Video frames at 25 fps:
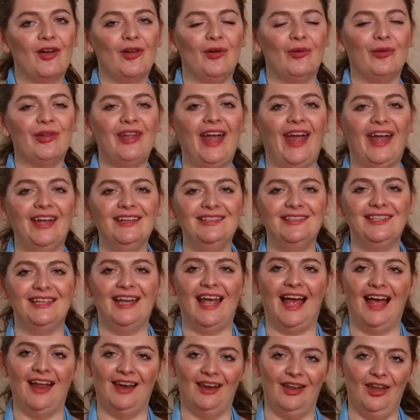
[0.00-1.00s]
called
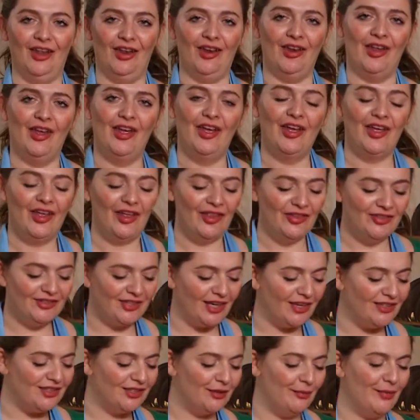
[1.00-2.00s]
Katie Allen
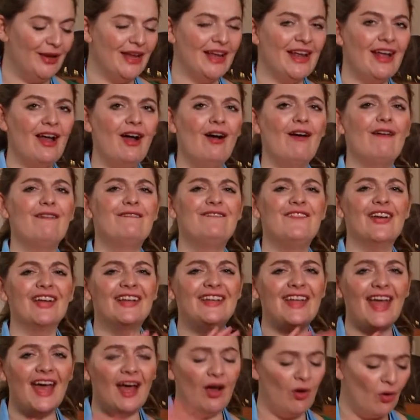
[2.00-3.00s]
said to me,
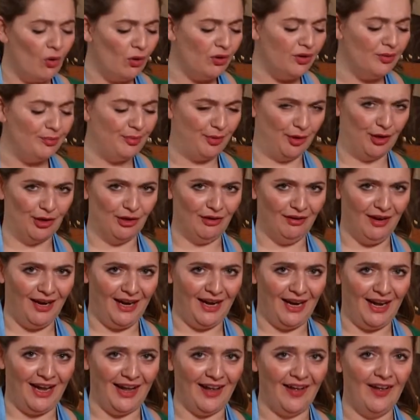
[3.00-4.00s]
forget all the
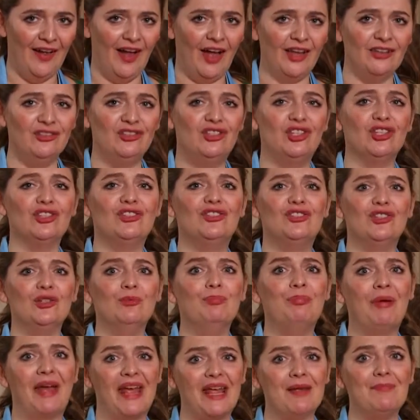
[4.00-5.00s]
pureeing and just
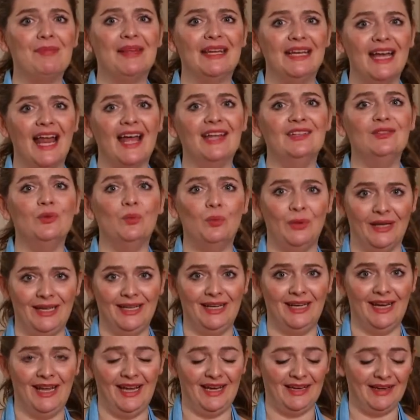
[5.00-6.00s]
do baby-led
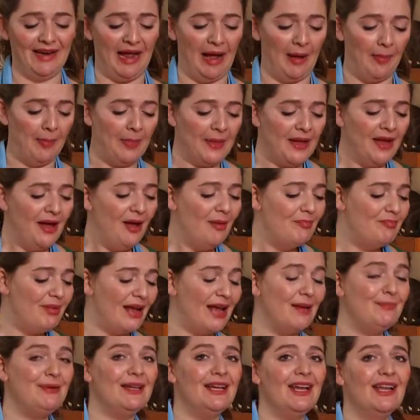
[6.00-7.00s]
weaning. Now,
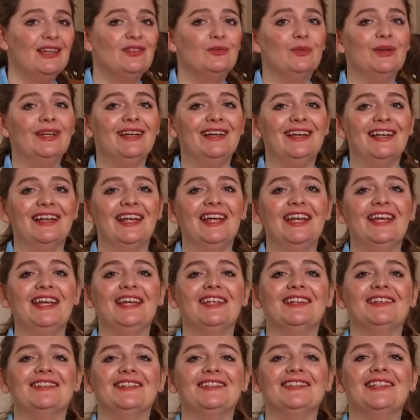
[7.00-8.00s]
baby-led weaning
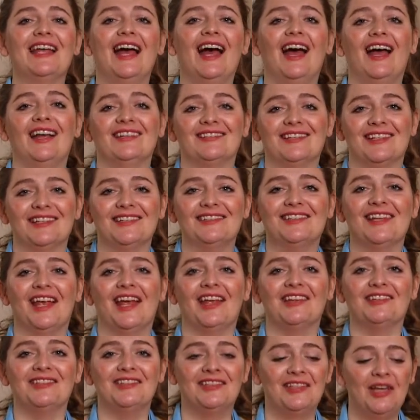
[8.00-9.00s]
is, as it
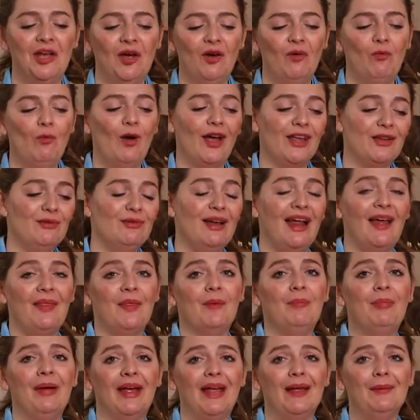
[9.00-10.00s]
says, where you let
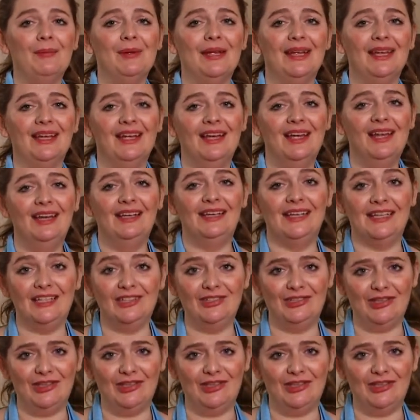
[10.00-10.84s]
the baby lead